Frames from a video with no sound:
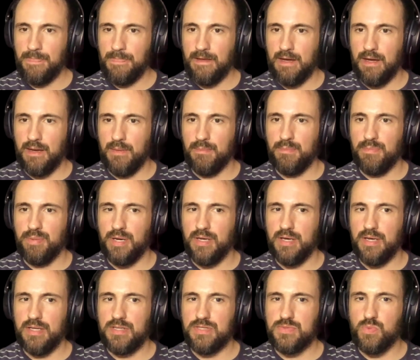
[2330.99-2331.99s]
but
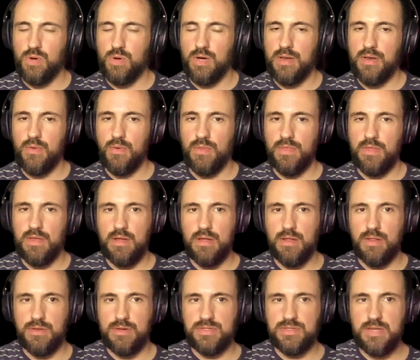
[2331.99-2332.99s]
it's one
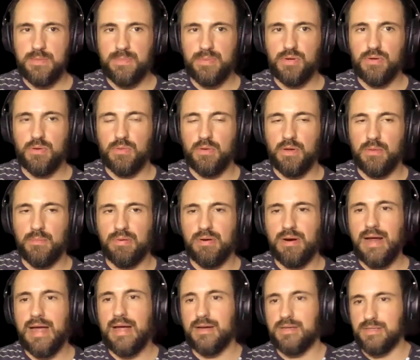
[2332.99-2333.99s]
the typical
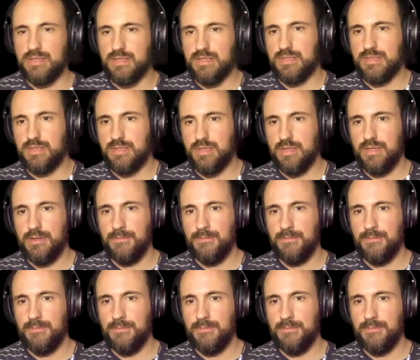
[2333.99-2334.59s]
practice,